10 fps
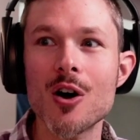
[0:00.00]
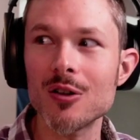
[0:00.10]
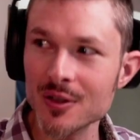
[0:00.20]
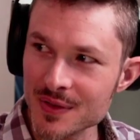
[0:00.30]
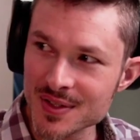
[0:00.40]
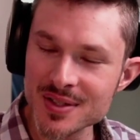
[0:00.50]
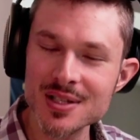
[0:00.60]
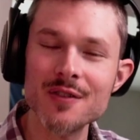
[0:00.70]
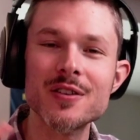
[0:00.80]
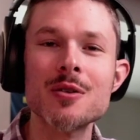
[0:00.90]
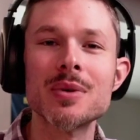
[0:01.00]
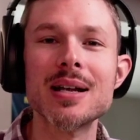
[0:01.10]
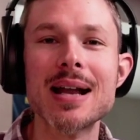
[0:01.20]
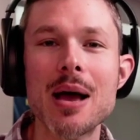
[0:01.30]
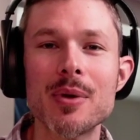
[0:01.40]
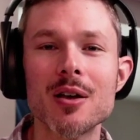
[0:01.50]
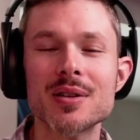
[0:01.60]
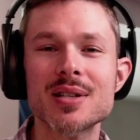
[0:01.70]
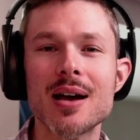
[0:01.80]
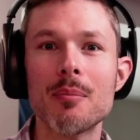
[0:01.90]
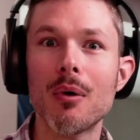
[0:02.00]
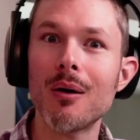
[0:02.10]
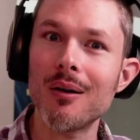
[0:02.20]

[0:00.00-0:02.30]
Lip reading: all of this stuff coming in at me all the time.